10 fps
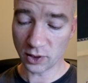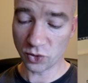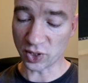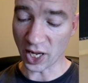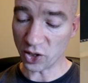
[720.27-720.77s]

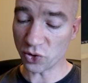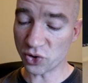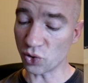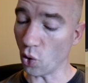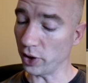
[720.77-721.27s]
You tell your
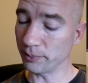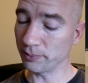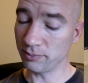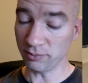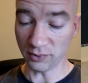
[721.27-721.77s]
story.
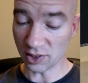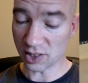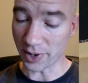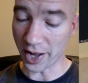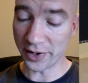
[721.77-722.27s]
He
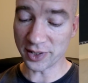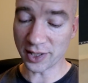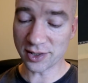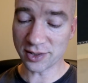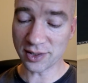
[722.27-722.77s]
smiles and
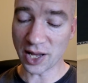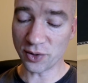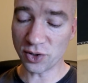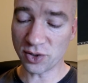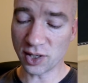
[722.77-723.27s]
asks how
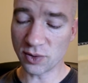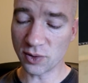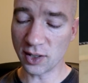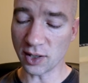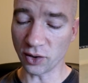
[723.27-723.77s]
you think you
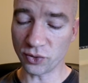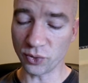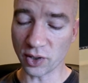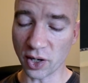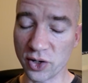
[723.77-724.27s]
can get
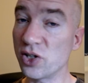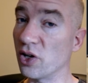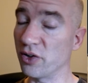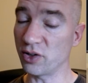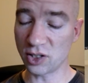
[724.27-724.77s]
through the
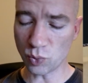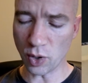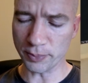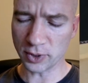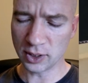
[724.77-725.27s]
uncharted
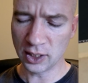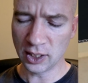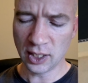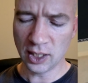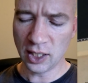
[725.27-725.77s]
swamp.
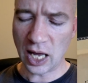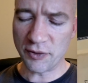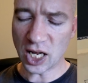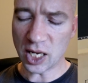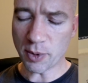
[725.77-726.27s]
If you
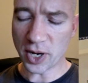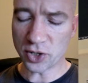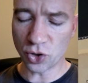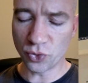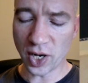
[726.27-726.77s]
tell him
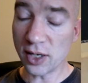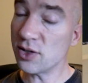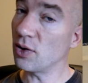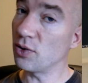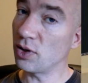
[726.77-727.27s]
about your ring,
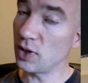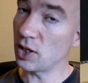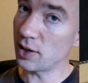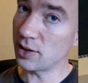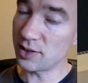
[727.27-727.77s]
turn to
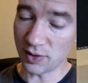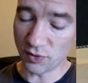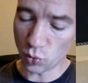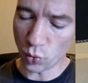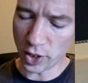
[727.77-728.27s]

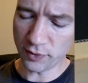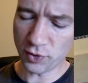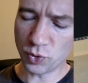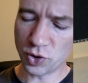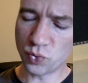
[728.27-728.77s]
371. If
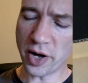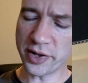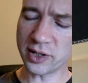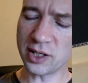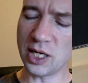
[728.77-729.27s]
you would
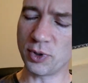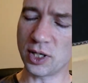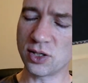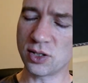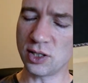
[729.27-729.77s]
rather keep
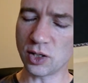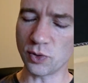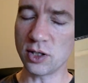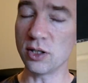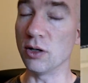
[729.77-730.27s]
it a
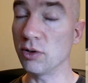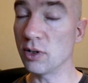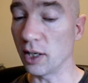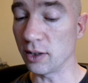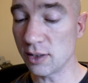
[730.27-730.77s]
secret, turn to
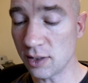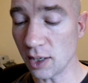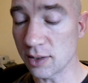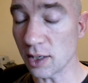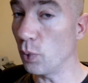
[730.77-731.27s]

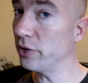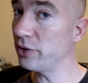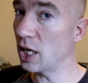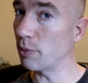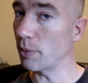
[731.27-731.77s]
96. I will
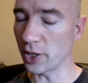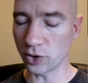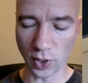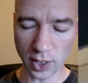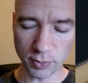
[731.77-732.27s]
tell him about
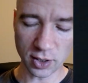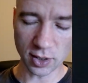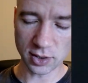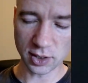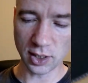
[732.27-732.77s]
the ring
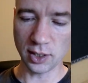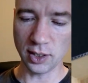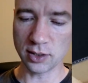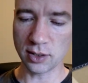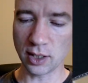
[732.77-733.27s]
because he
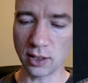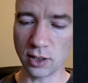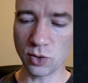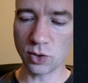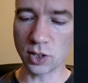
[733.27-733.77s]
is a
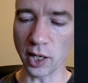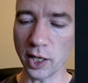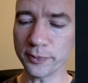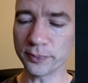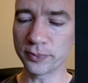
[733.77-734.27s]
good guy